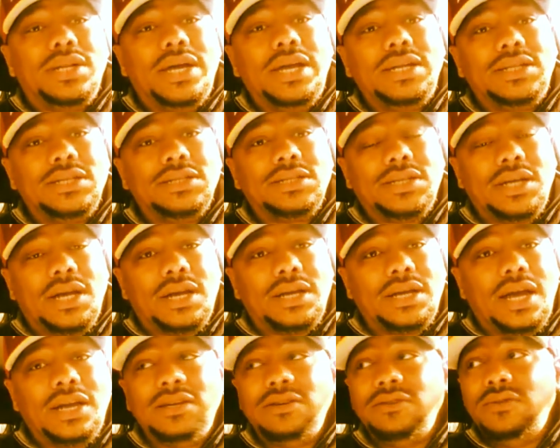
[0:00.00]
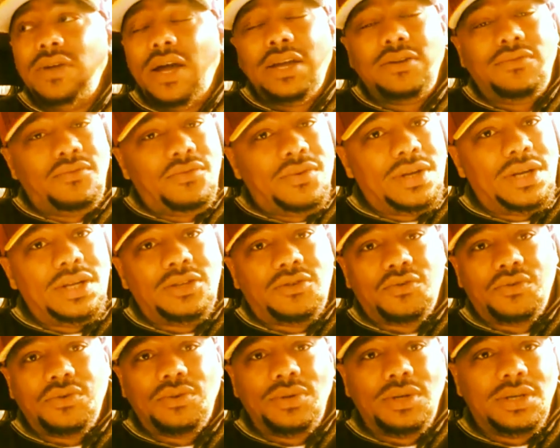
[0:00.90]
like this guy. I really,
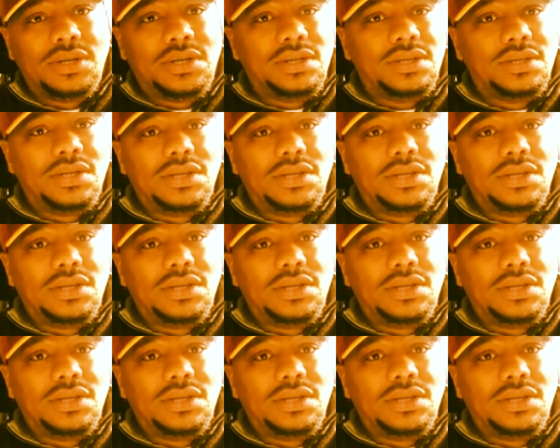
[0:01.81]
truly,